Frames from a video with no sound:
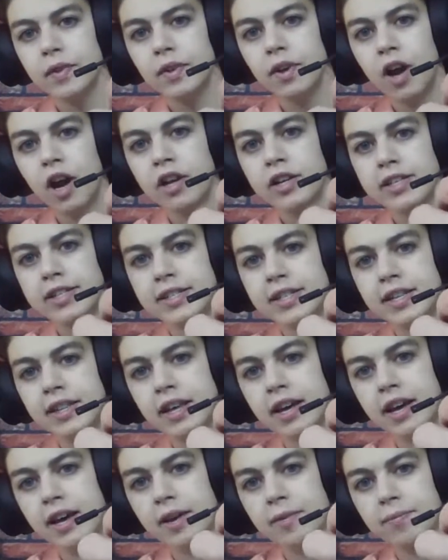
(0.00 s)
Hard to see
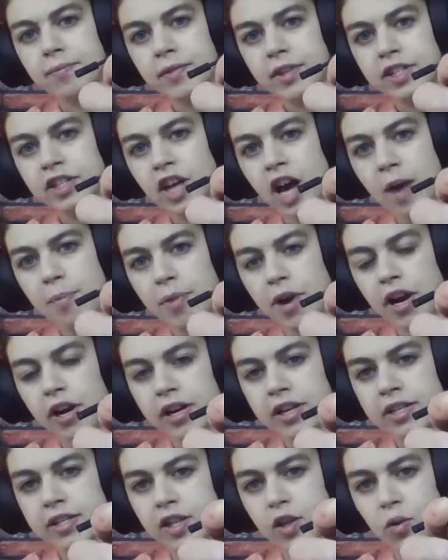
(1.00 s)
the top part
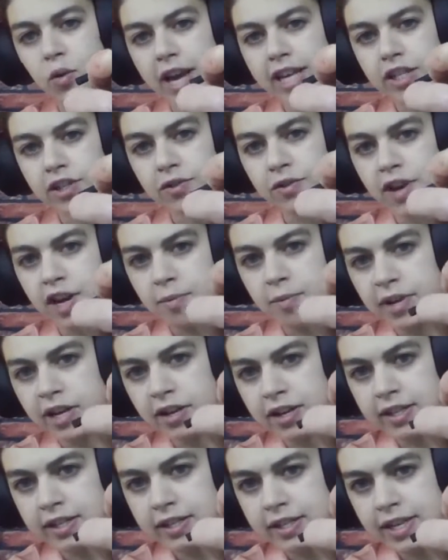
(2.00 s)
because of the white screen, but
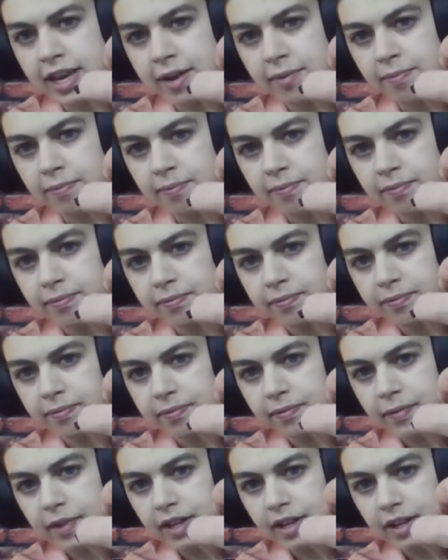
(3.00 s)
you can see
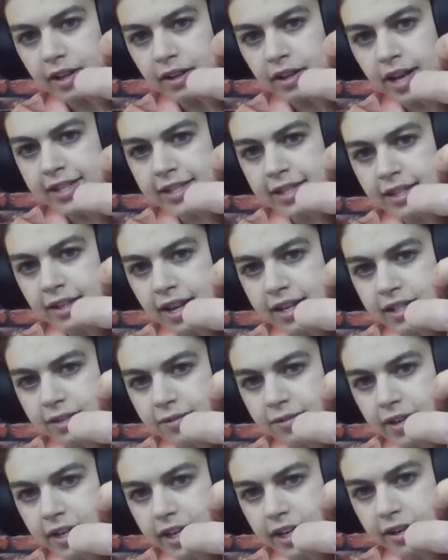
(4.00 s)
lots and lots of
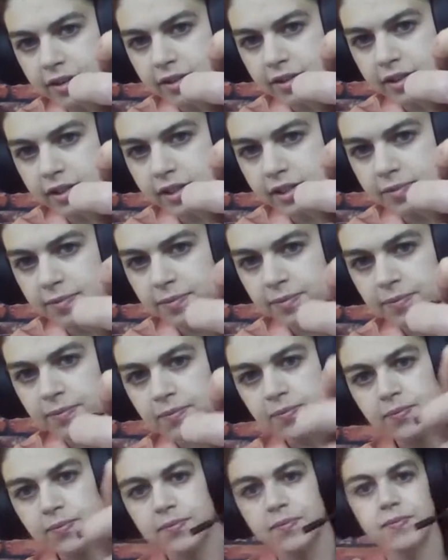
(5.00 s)
videos.
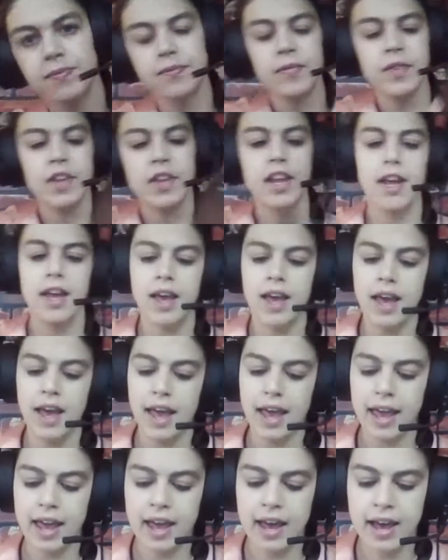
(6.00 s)

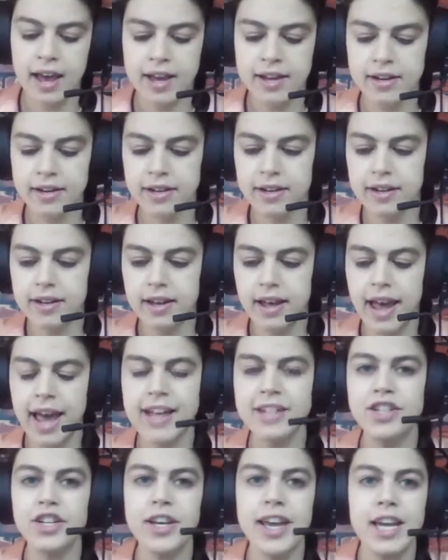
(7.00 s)
And
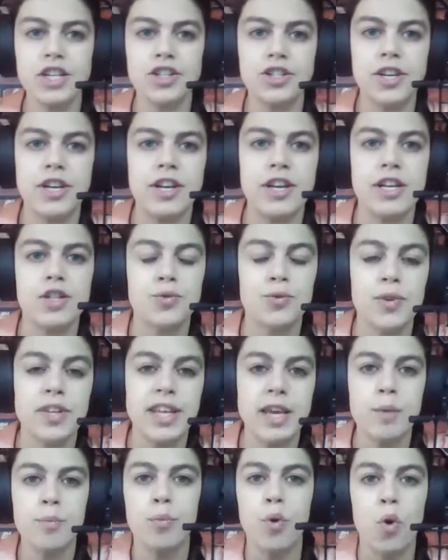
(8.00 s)
education is
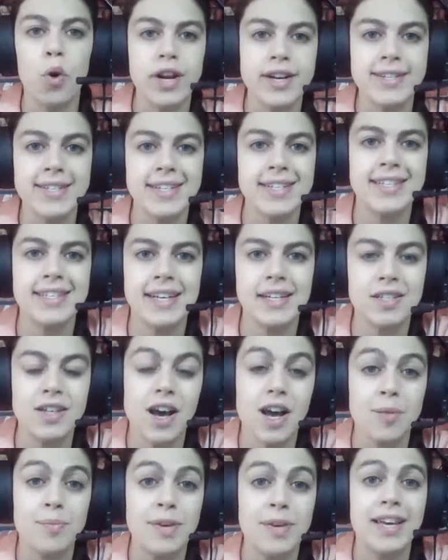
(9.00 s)
really important to
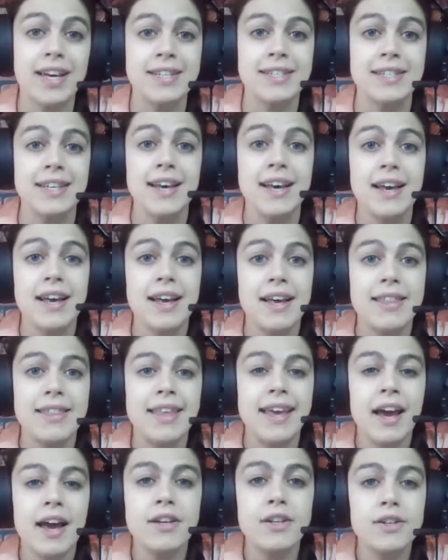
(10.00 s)
TikTok because
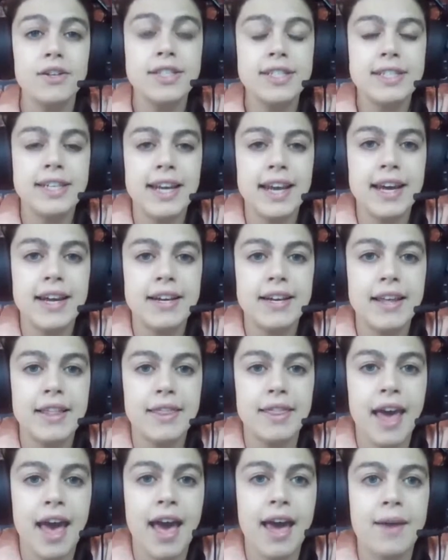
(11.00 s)
they understand
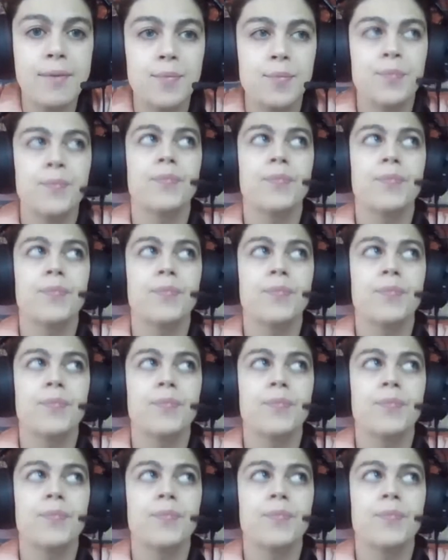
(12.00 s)
that